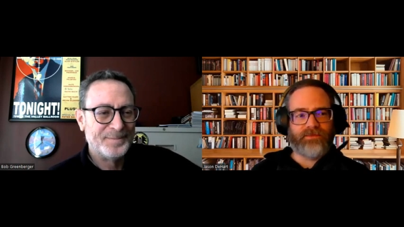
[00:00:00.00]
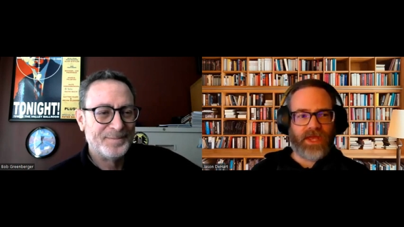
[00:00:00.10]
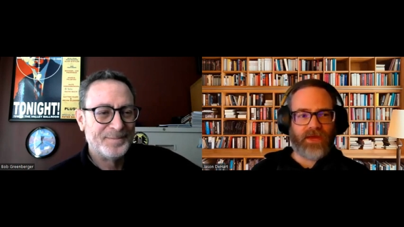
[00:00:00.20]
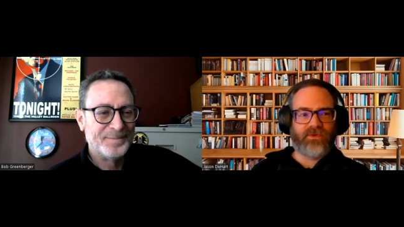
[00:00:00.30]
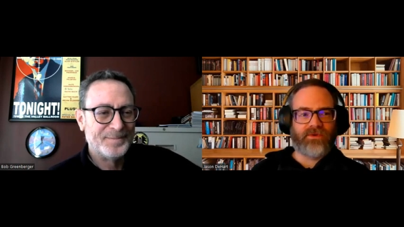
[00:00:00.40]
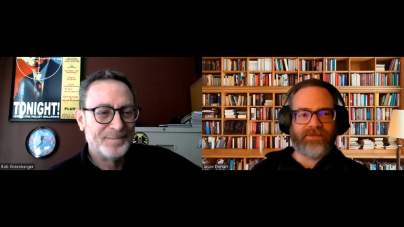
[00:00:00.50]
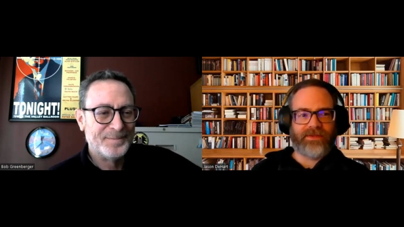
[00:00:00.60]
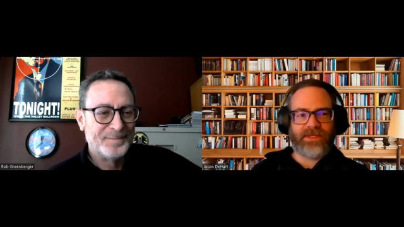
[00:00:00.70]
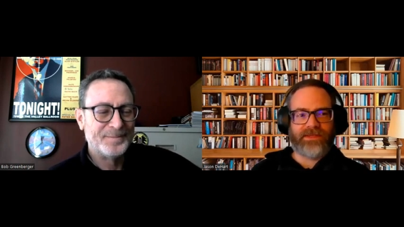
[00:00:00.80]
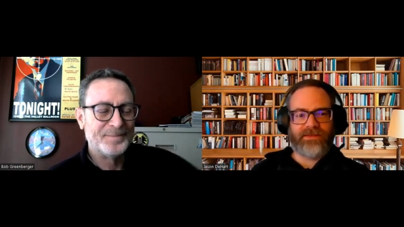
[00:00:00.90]
Speaker 1: Beowulf. I
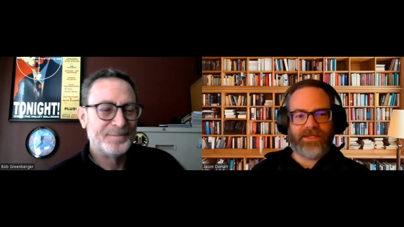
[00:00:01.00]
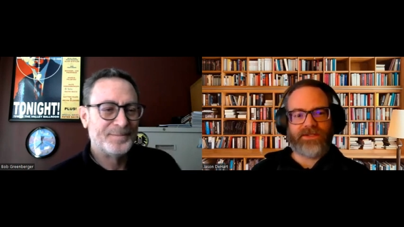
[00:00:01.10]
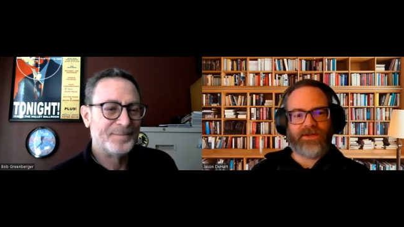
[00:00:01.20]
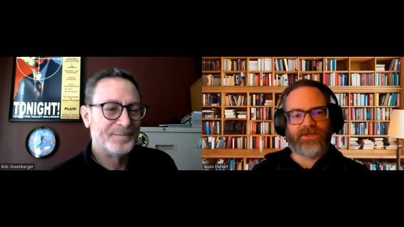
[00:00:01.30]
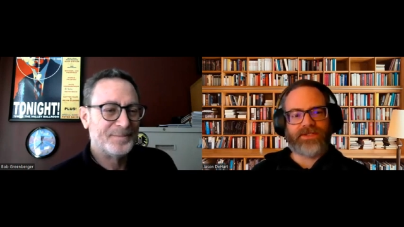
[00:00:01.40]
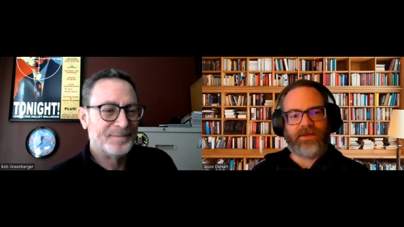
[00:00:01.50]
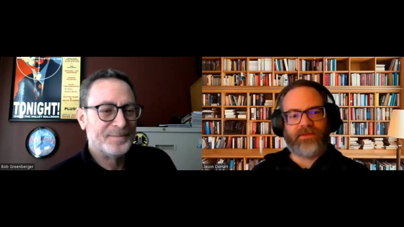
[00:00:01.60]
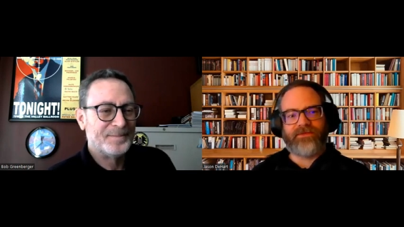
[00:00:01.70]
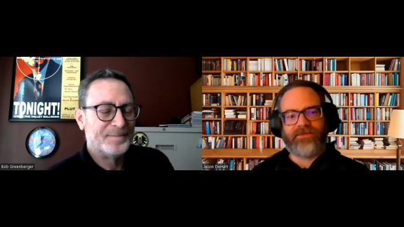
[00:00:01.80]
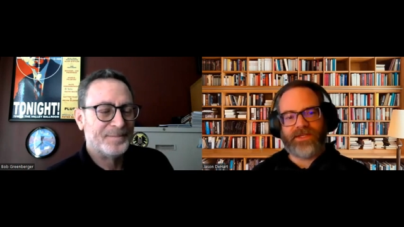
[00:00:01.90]
mean, these are
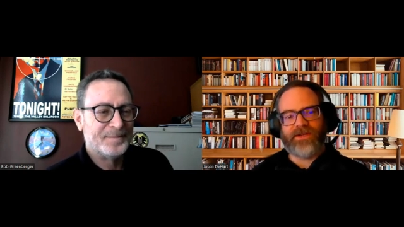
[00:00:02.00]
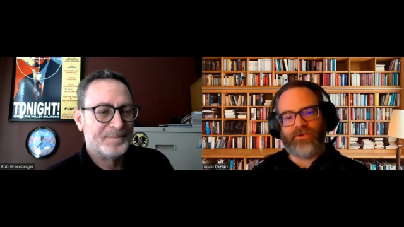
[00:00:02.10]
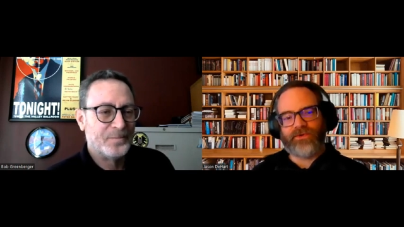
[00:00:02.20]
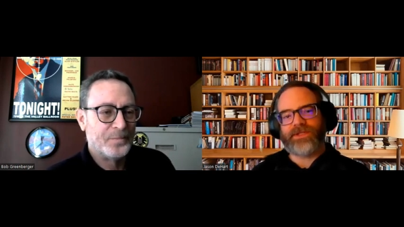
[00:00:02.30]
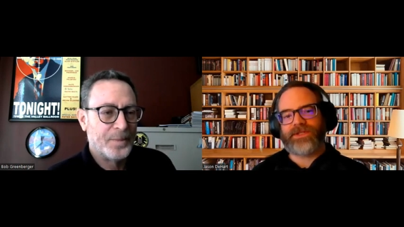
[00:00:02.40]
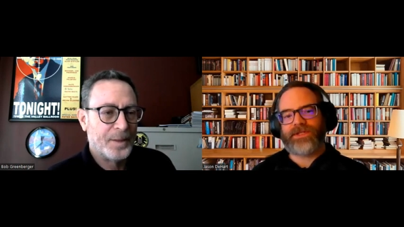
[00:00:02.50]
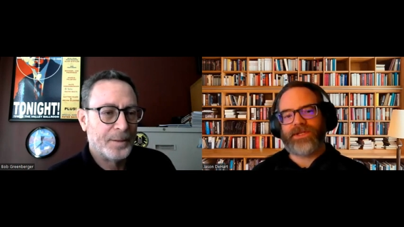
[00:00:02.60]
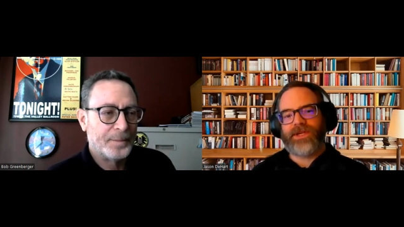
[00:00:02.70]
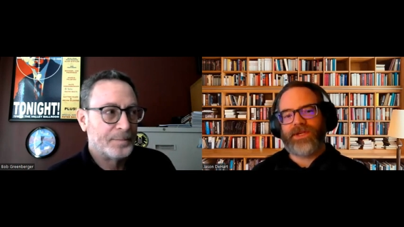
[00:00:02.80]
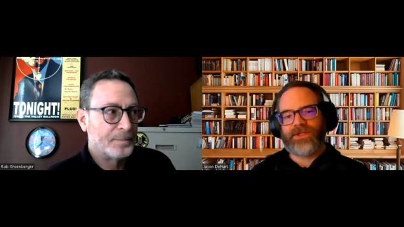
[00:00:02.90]
some of the oldest
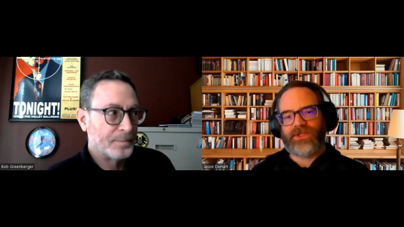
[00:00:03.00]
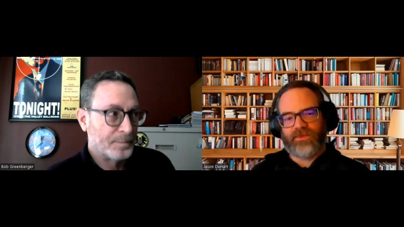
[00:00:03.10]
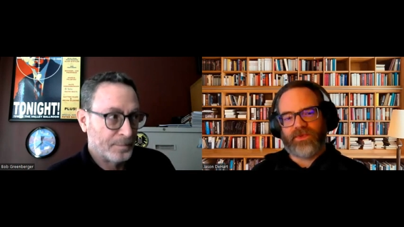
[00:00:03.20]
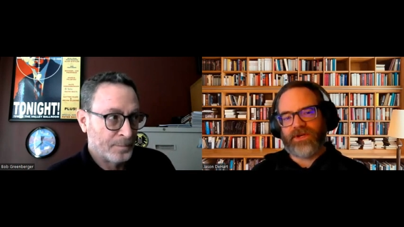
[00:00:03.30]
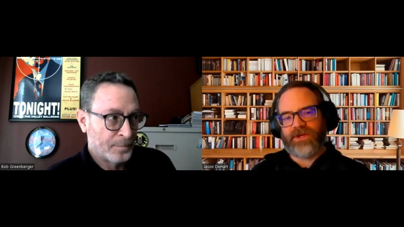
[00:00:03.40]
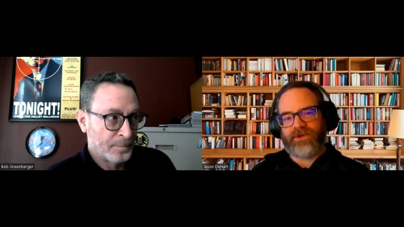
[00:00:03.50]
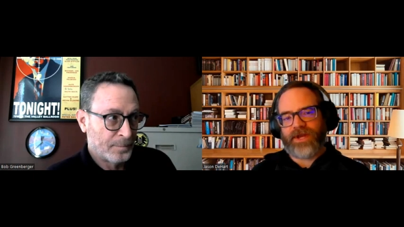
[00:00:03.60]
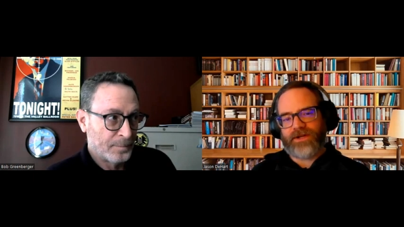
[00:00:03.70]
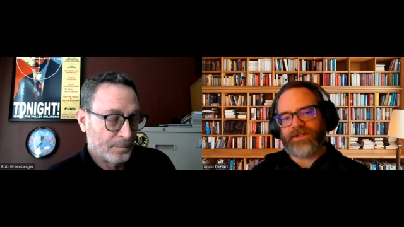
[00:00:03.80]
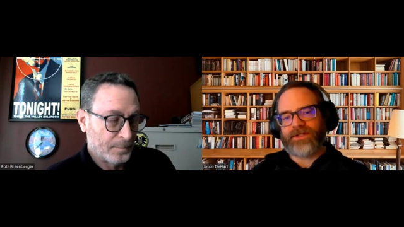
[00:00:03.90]
superhero
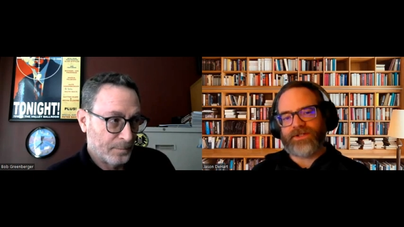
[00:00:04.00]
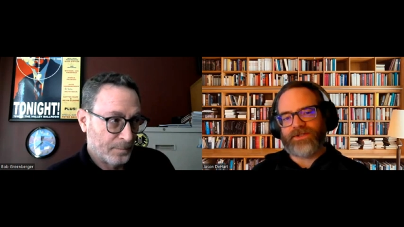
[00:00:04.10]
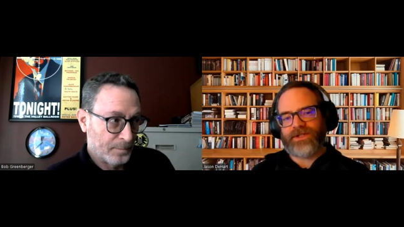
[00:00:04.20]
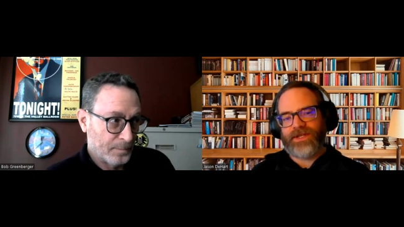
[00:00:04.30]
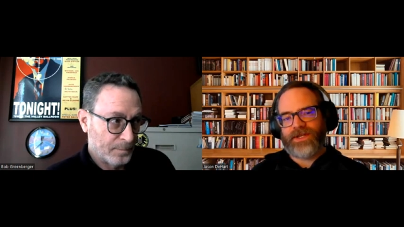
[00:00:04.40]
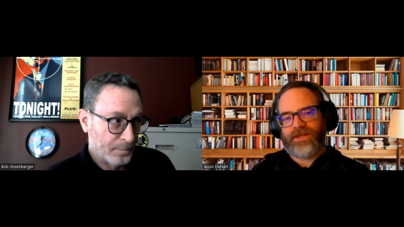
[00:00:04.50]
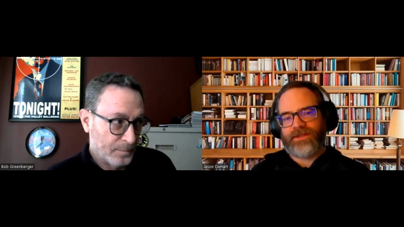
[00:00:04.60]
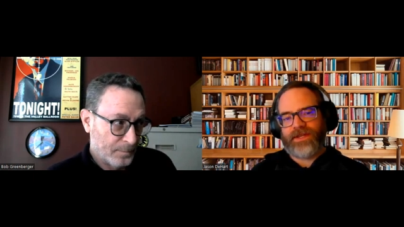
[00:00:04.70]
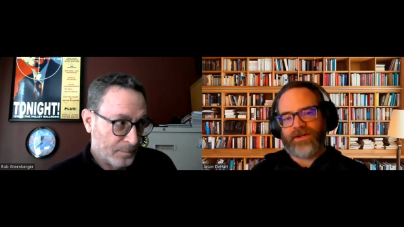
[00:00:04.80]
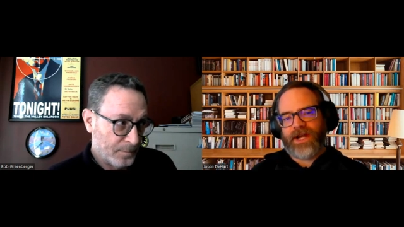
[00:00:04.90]
characters
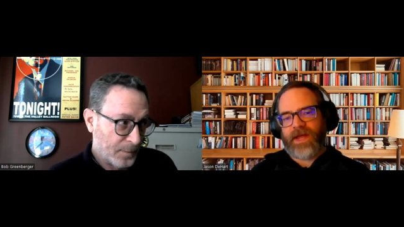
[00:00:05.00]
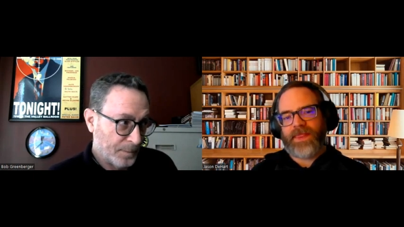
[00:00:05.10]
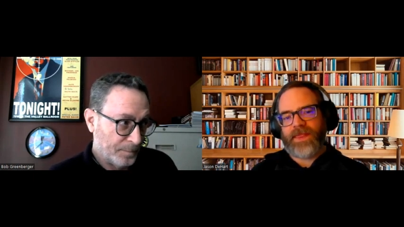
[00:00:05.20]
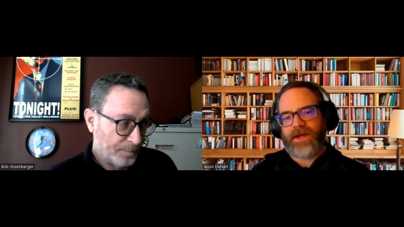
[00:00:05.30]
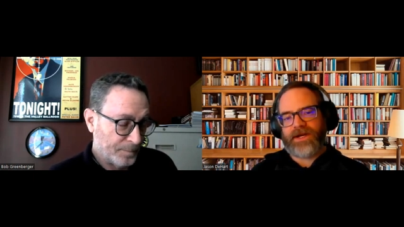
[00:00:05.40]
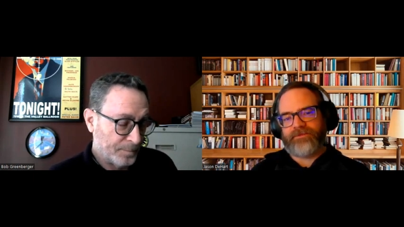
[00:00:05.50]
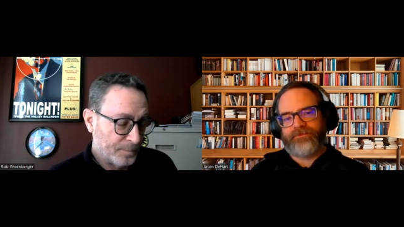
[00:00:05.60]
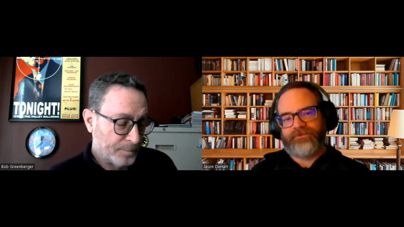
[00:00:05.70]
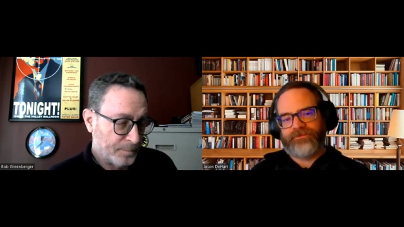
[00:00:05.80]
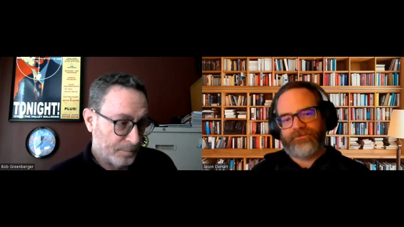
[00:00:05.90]
that are out there.
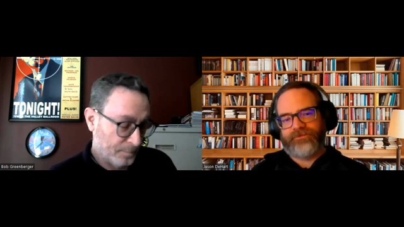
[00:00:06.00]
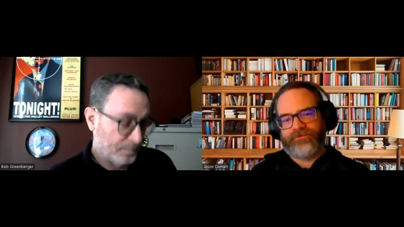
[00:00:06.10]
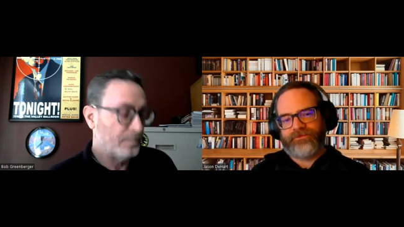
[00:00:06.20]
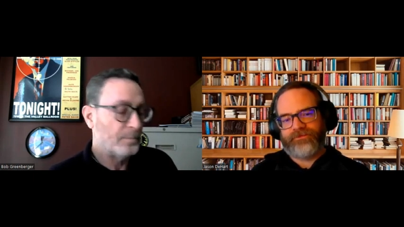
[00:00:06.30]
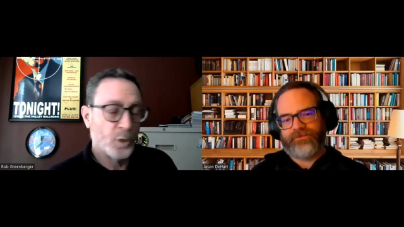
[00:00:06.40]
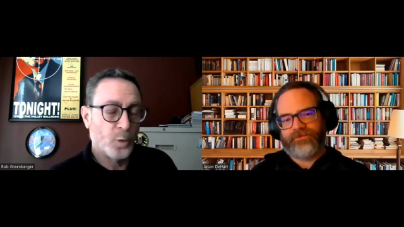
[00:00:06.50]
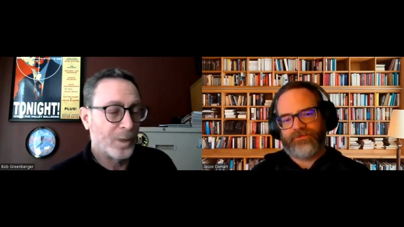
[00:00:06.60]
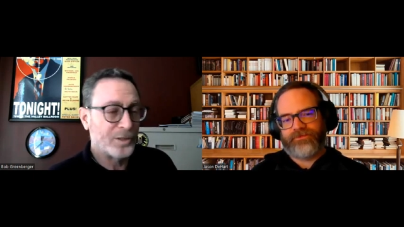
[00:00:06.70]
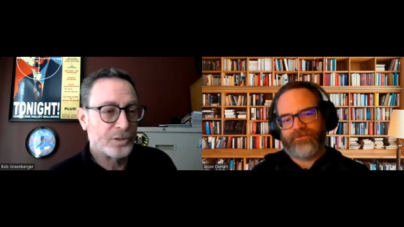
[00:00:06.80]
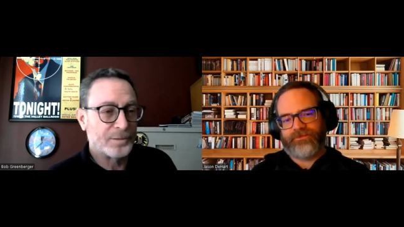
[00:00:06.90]
Speaker 2: Mm-hmm. No
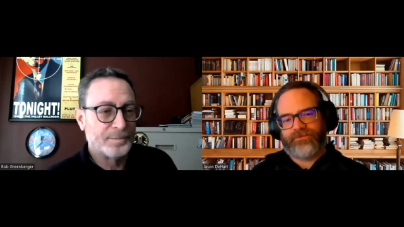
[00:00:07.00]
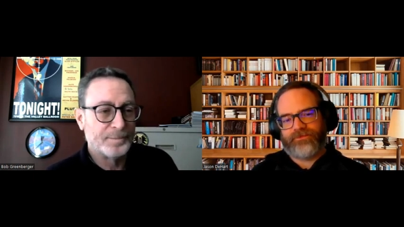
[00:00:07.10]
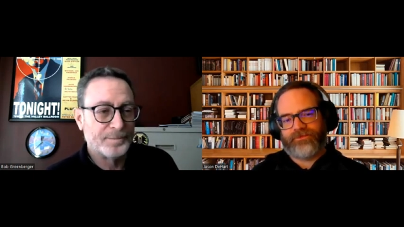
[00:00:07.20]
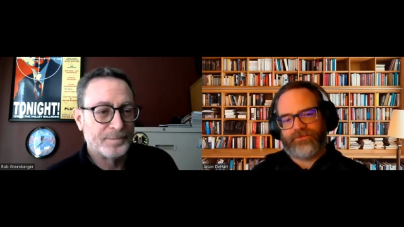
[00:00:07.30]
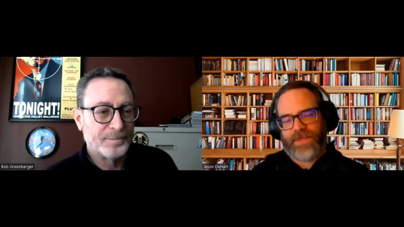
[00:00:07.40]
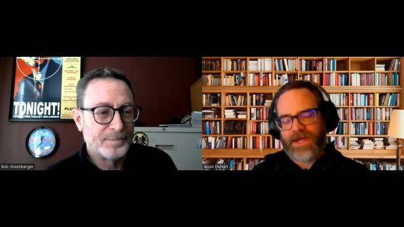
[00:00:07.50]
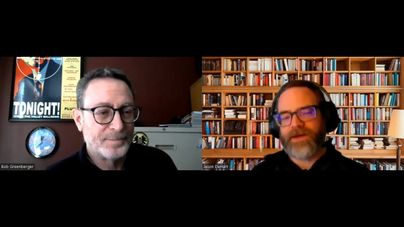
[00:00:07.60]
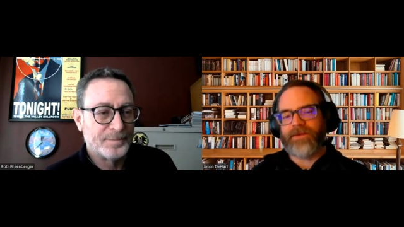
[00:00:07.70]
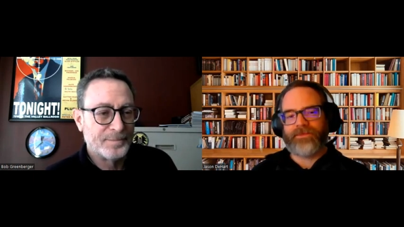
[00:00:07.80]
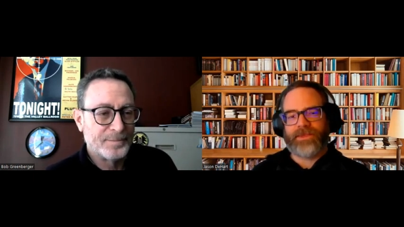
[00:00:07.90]
question.
Speaker 1: Yeah,
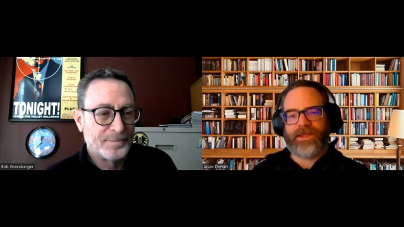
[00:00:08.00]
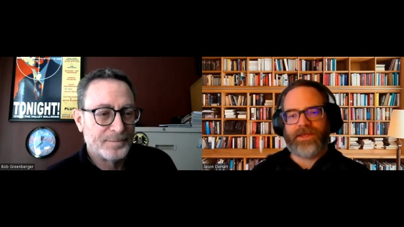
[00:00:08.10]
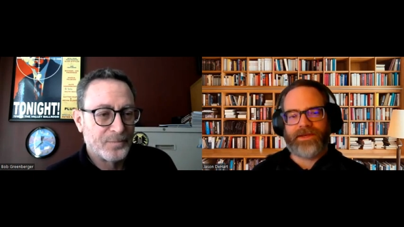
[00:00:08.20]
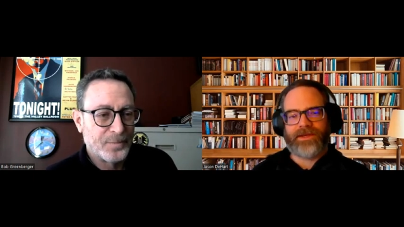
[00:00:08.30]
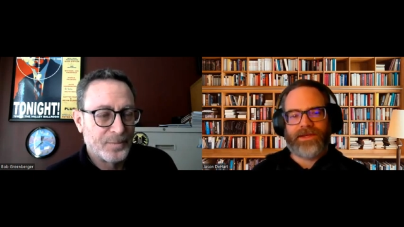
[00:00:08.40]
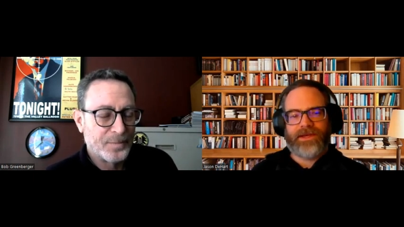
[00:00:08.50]
yeah.